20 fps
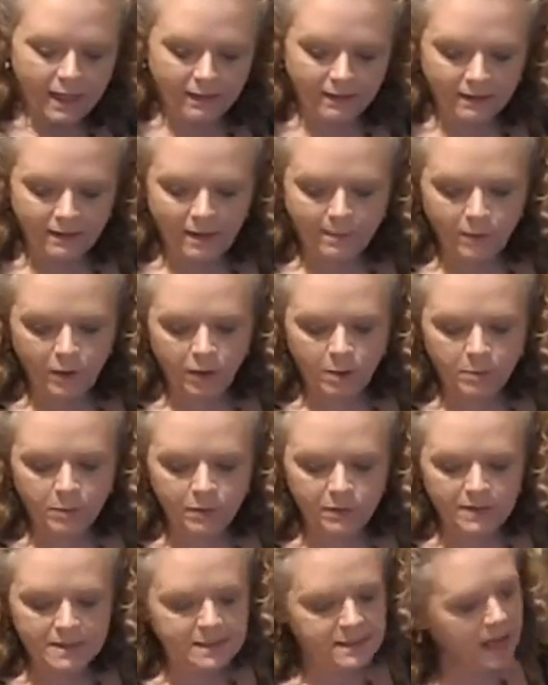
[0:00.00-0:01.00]
And then I'm going to
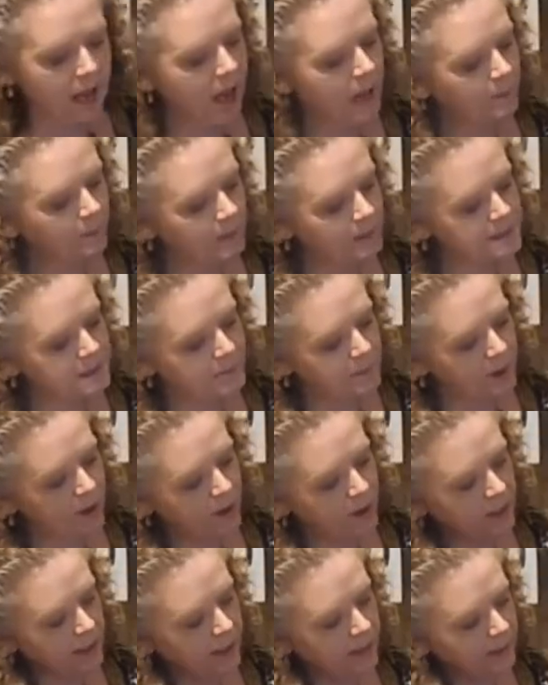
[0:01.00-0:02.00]
put this God Bless
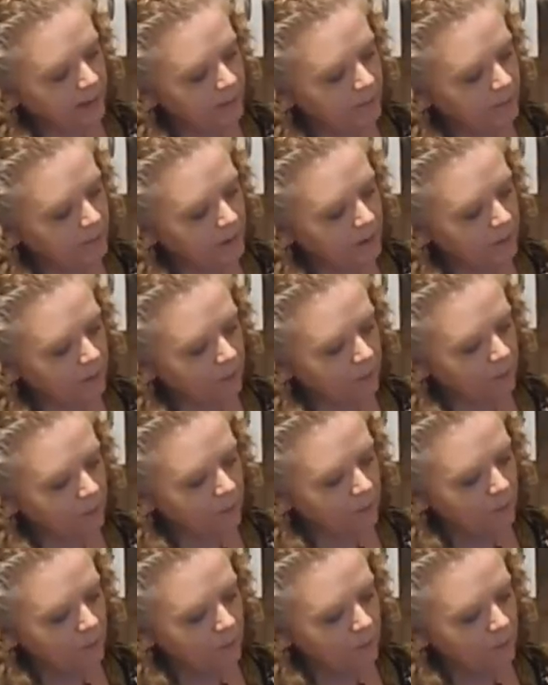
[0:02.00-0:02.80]
America in the middle.